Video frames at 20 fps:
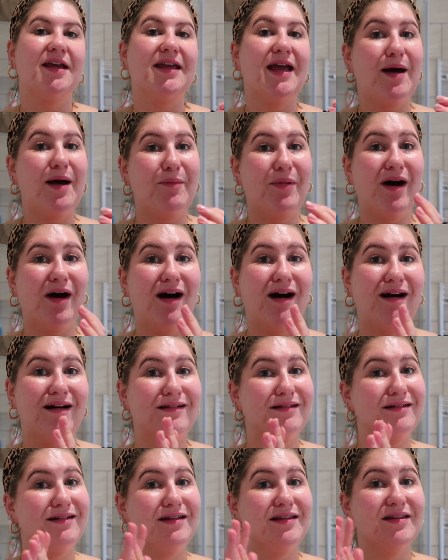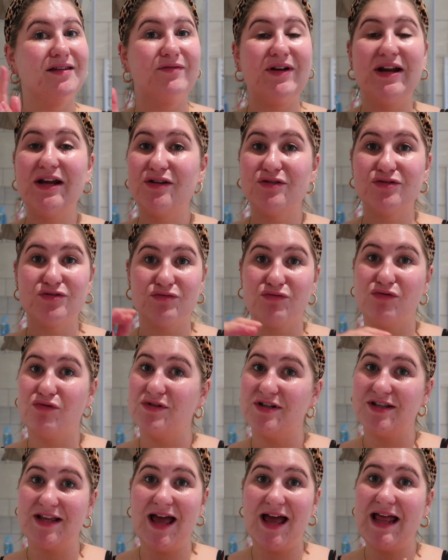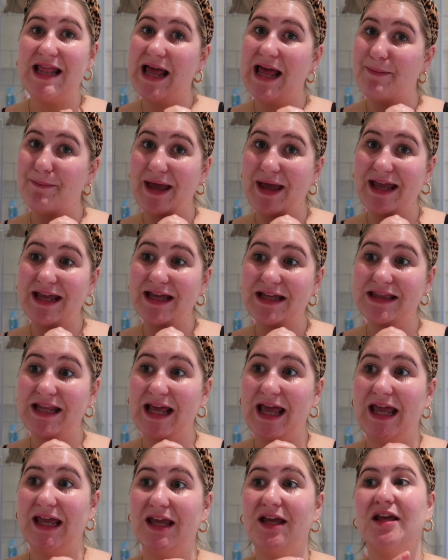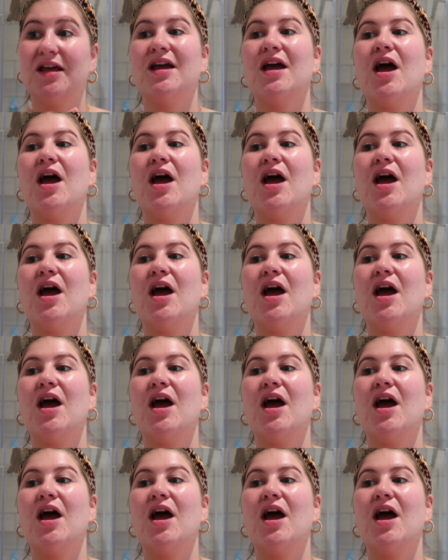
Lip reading: Yeah, but the wrinkles are already there, mate, aren't they?